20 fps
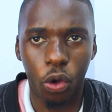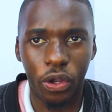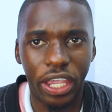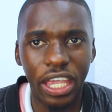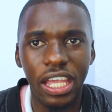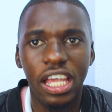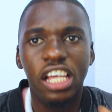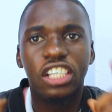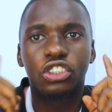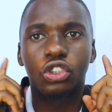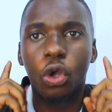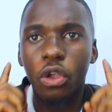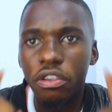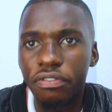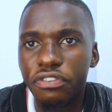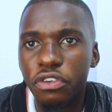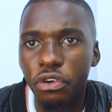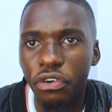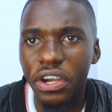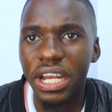okay, so
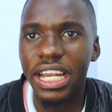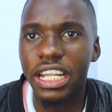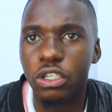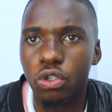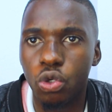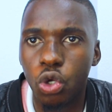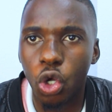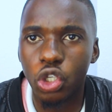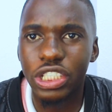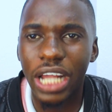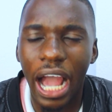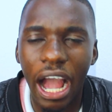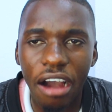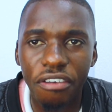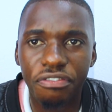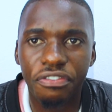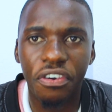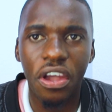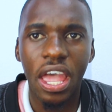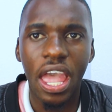if you really do not
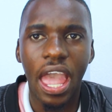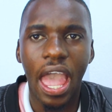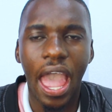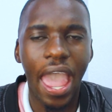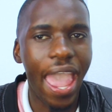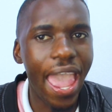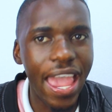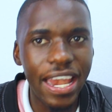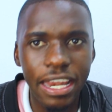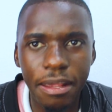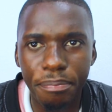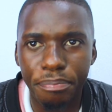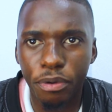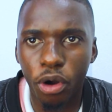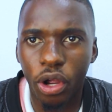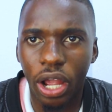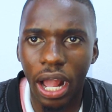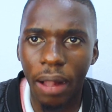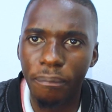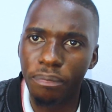have any
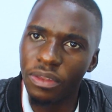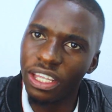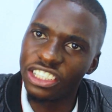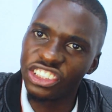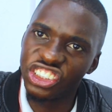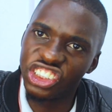broker,